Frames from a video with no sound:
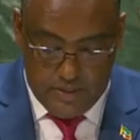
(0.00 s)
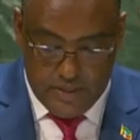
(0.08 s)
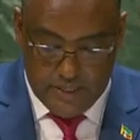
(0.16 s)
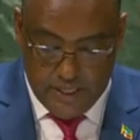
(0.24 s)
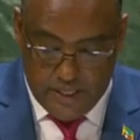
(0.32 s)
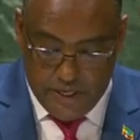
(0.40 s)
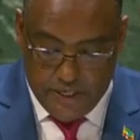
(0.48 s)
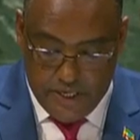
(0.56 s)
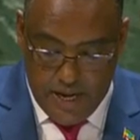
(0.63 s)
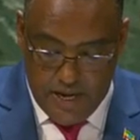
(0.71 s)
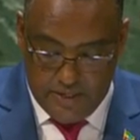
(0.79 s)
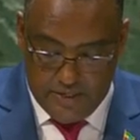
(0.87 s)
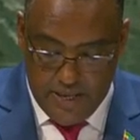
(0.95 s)
The
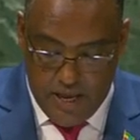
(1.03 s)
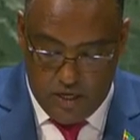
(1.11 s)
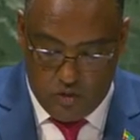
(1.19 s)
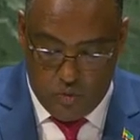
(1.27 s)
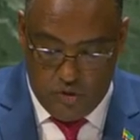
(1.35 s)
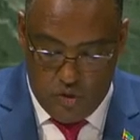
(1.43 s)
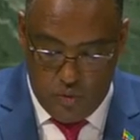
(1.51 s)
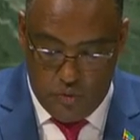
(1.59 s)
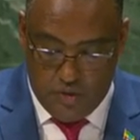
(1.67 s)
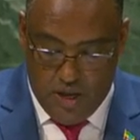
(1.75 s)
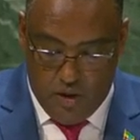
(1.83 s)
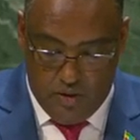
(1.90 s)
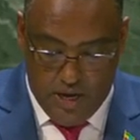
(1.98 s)
generational desire to
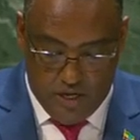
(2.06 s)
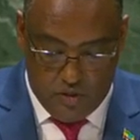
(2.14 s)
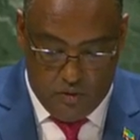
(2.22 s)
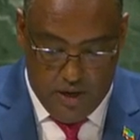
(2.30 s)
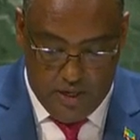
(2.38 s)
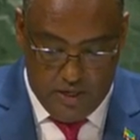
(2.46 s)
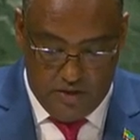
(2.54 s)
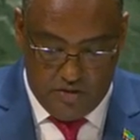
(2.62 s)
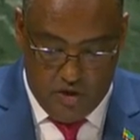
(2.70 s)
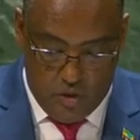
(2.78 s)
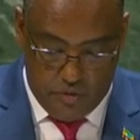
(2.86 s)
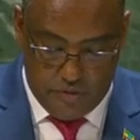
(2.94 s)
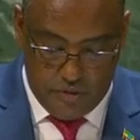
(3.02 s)
use our natural
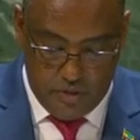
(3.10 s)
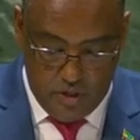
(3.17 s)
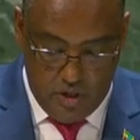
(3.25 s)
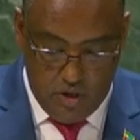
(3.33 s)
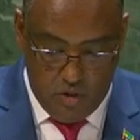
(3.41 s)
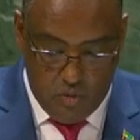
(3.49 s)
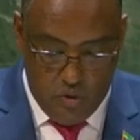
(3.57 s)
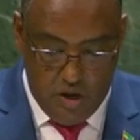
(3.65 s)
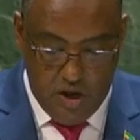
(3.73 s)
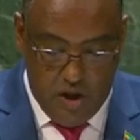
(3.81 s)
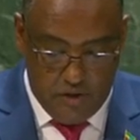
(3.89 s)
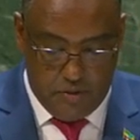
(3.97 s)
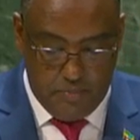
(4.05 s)
resource will
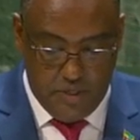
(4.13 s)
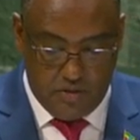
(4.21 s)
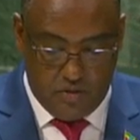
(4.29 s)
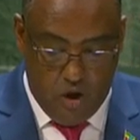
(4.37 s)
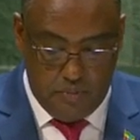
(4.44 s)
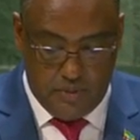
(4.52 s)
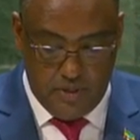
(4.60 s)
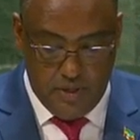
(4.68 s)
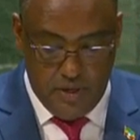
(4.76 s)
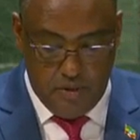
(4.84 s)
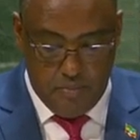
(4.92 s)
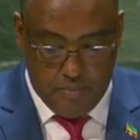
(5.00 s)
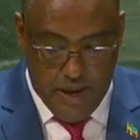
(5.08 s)
not be stopped
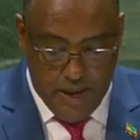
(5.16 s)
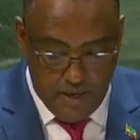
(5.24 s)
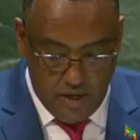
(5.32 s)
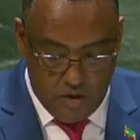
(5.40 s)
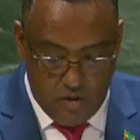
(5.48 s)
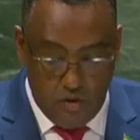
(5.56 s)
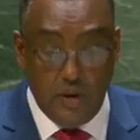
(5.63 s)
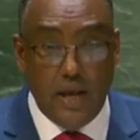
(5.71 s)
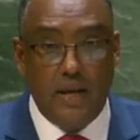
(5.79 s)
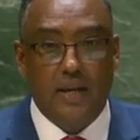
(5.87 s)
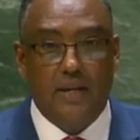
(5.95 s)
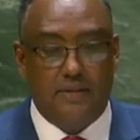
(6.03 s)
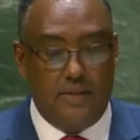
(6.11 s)
by a
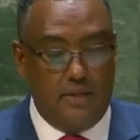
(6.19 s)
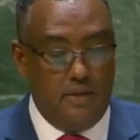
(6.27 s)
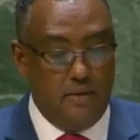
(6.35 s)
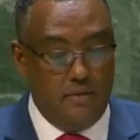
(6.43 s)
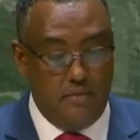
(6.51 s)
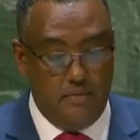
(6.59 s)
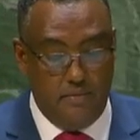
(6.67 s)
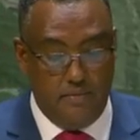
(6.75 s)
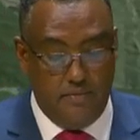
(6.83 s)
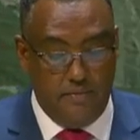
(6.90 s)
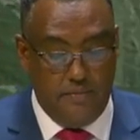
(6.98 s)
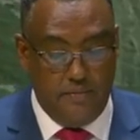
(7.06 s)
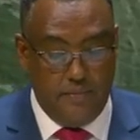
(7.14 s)
colonial legacy
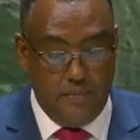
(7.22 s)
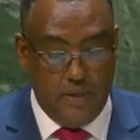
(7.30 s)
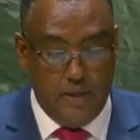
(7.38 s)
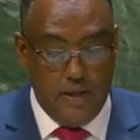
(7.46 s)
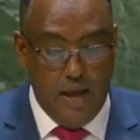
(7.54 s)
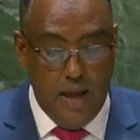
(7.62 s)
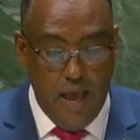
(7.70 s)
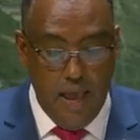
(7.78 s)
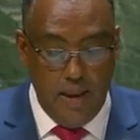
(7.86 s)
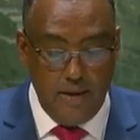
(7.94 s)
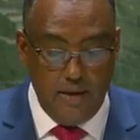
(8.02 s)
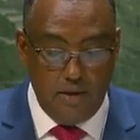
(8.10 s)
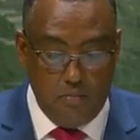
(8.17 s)

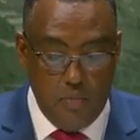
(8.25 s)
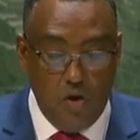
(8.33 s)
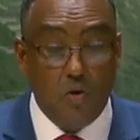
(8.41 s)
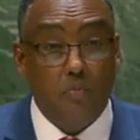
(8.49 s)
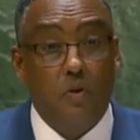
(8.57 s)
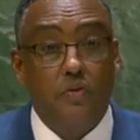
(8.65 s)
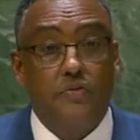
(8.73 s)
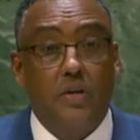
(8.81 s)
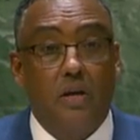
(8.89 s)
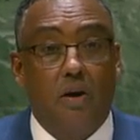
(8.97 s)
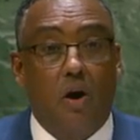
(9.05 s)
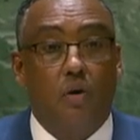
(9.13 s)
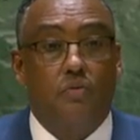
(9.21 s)
and
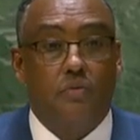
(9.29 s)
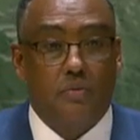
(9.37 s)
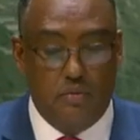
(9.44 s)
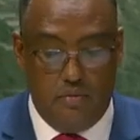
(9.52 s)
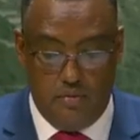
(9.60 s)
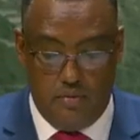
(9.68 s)
monopolistic cause.